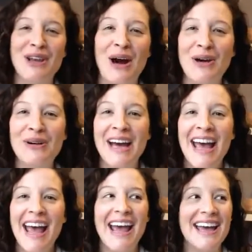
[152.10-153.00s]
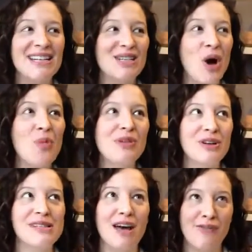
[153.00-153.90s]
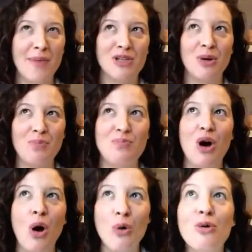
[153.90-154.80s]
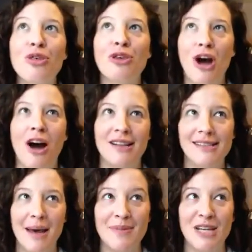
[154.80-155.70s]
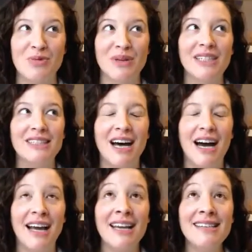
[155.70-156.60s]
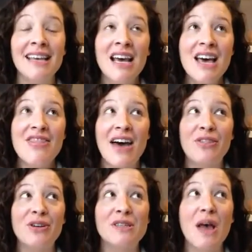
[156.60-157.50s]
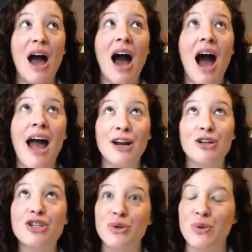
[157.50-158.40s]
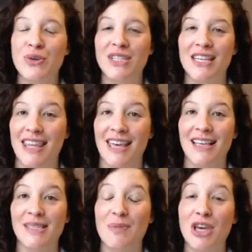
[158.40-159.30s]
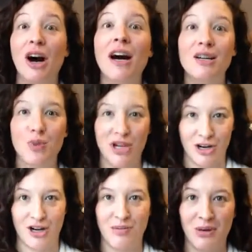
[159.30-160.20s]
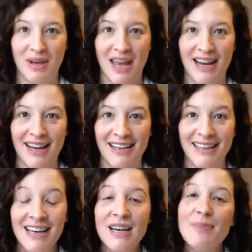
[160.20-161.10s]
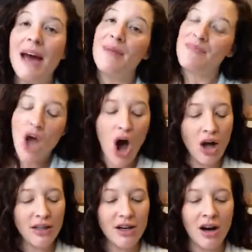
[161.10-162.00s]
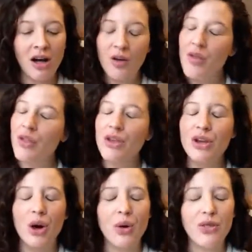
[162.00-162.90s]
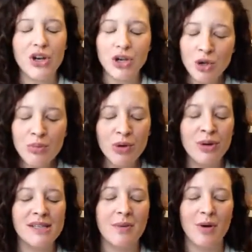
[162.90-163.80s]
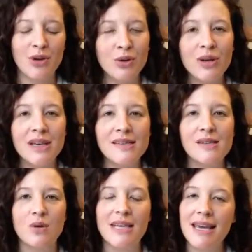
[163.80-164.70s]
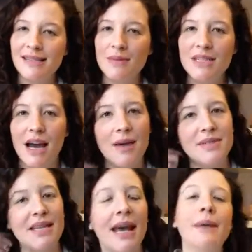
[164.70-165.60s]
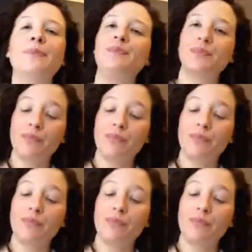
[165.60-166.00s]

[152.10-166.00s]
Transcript: you know and open yourself up to both concepts and realize that there's a higher truth to things beyond what you're communicating but all in all you know the new moon is about newness so take some time today